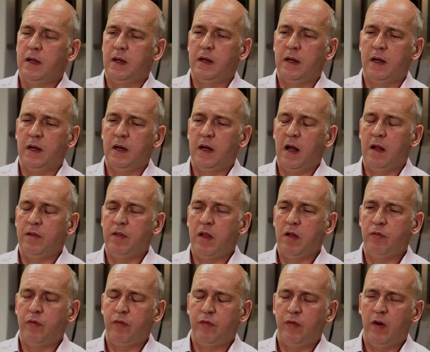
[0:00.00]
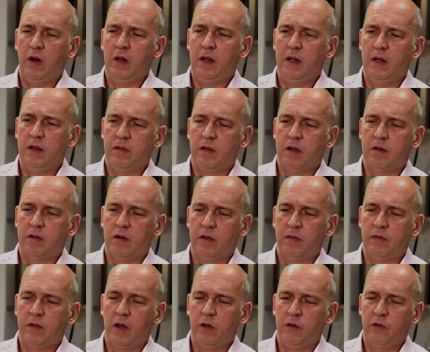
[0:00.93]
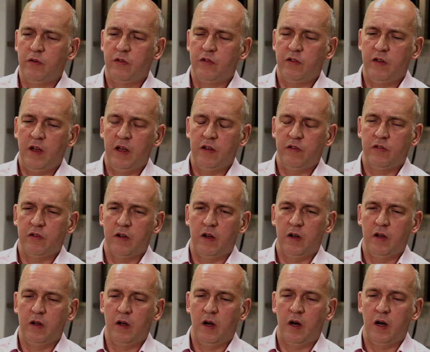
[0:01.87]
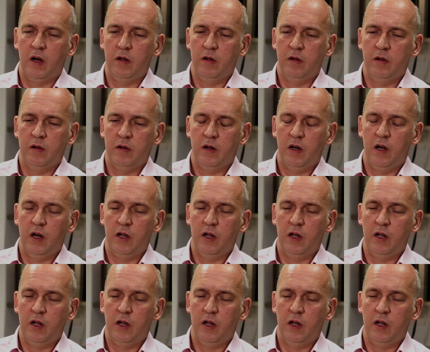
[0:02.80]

And then finally, there are those tests I